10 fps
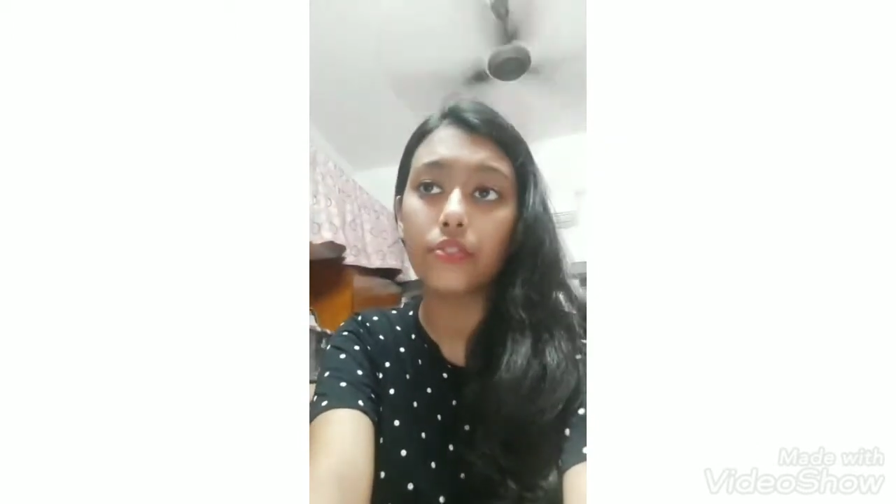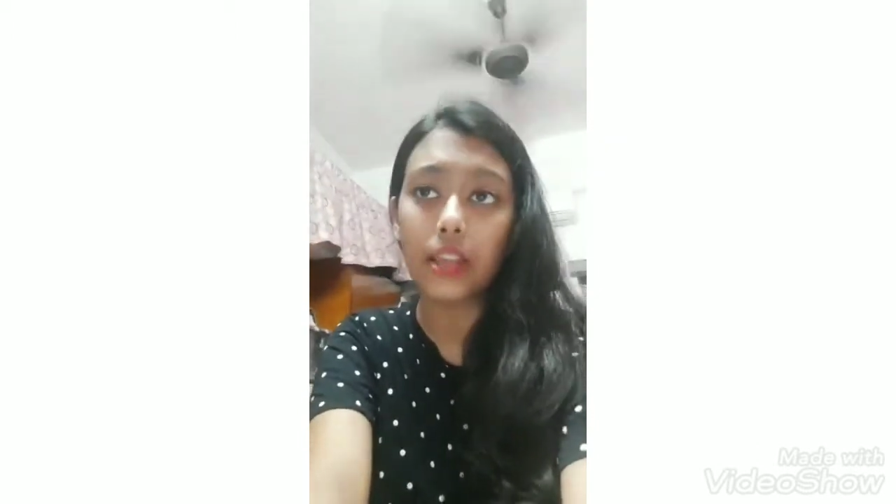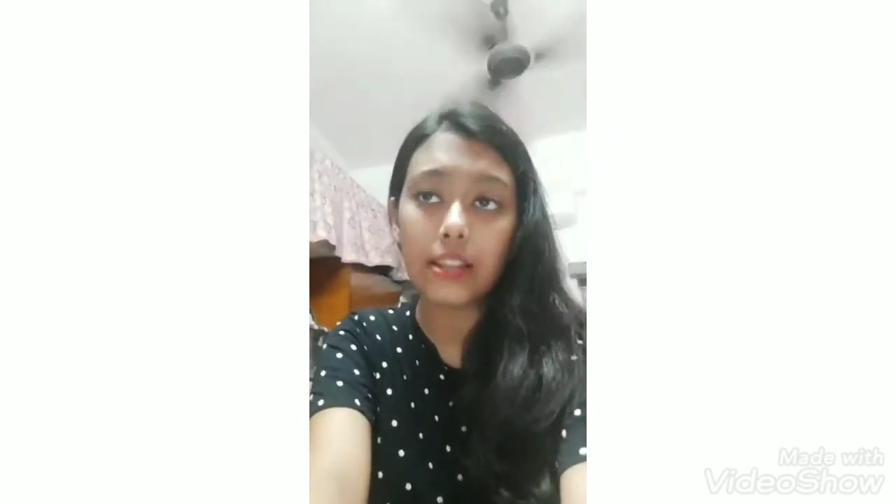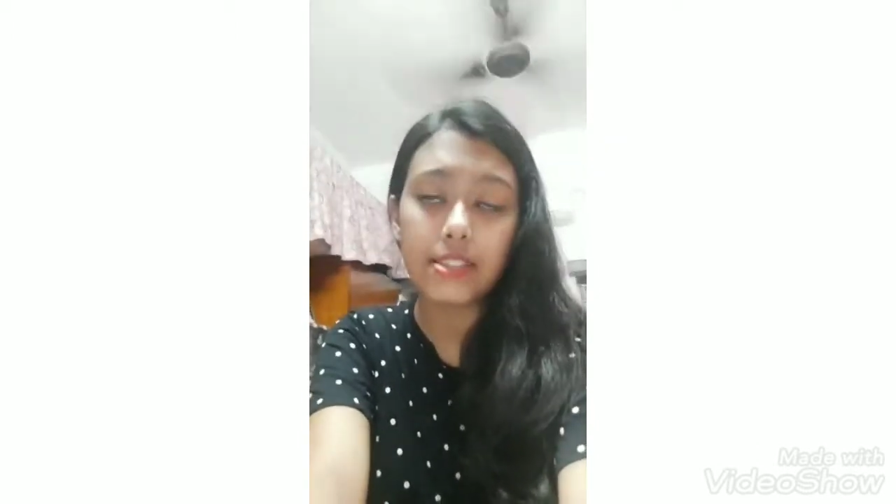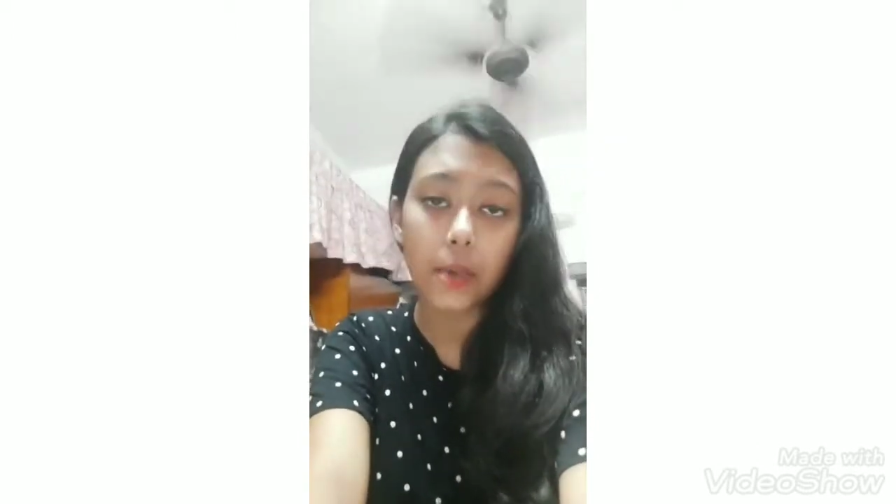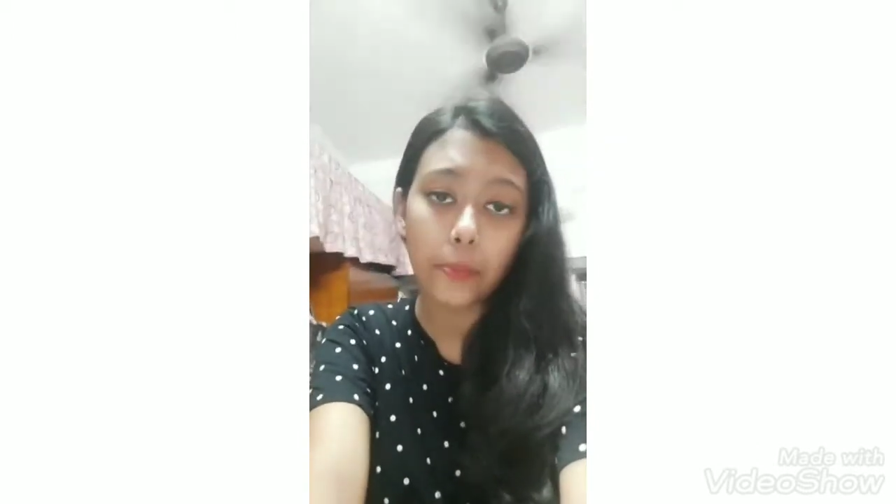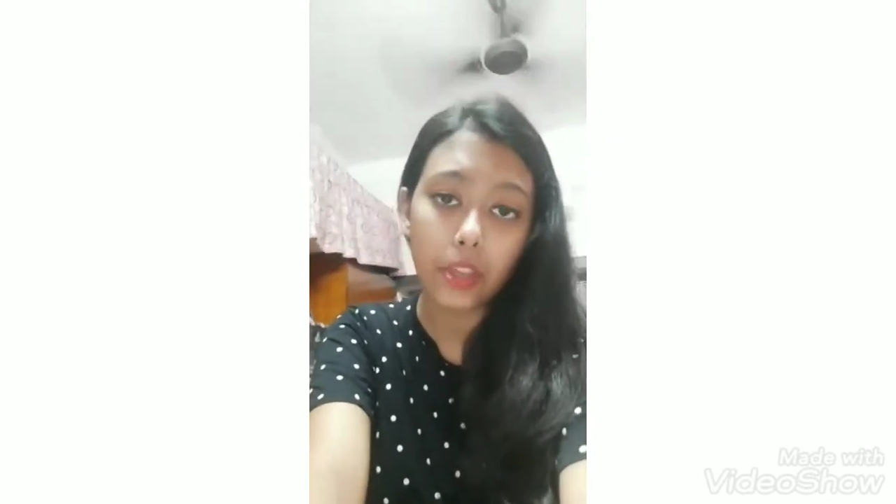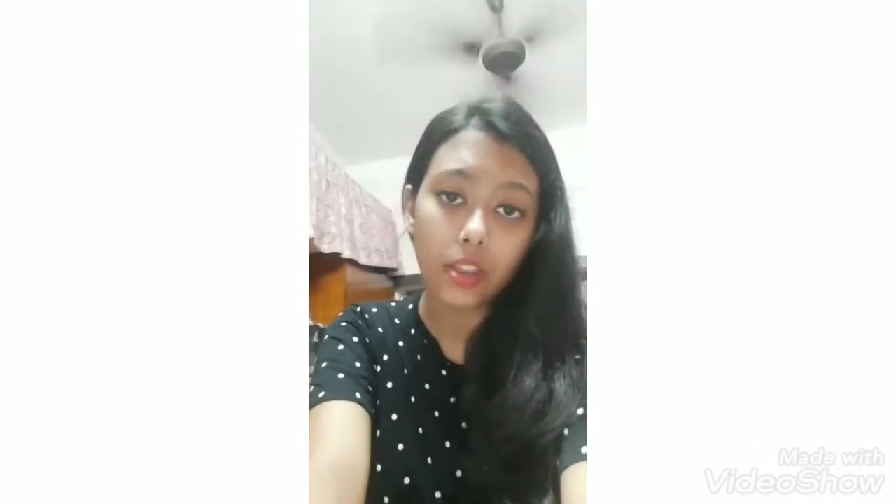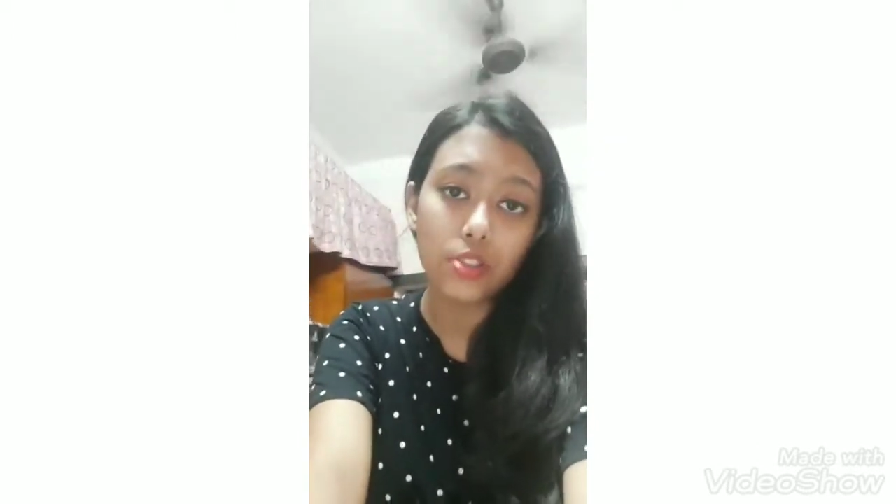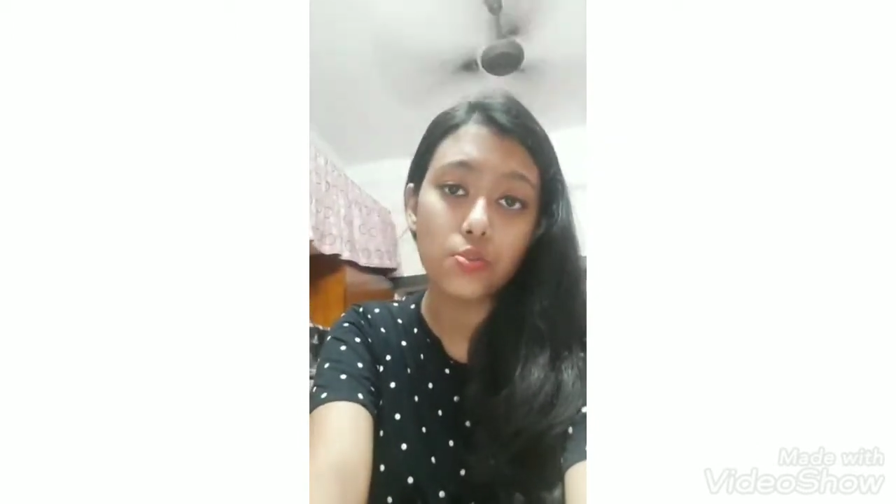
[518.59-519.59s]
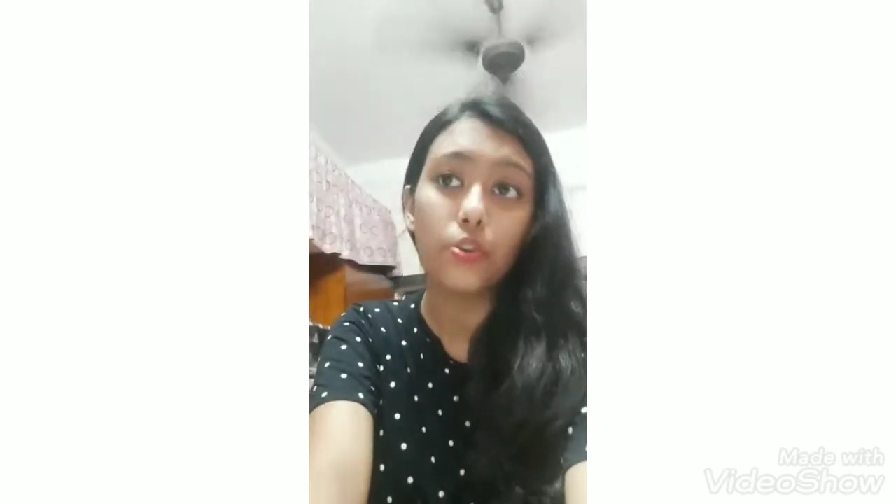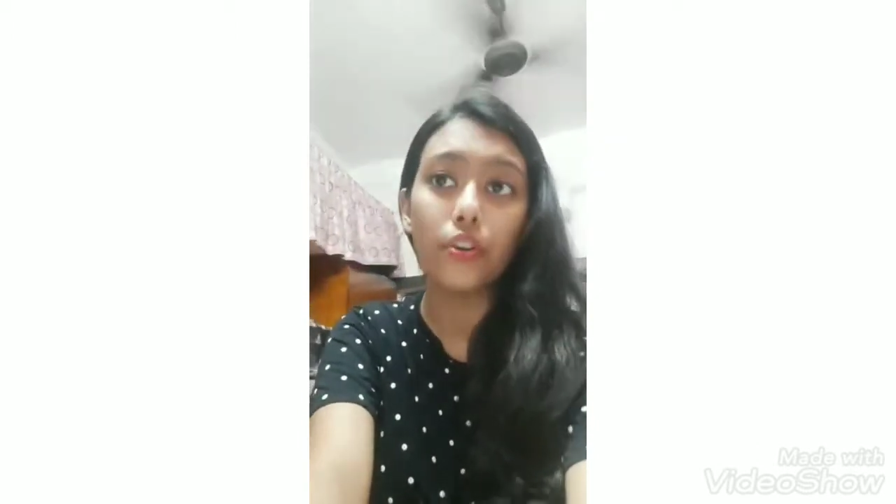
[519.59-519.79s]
Renaissance period were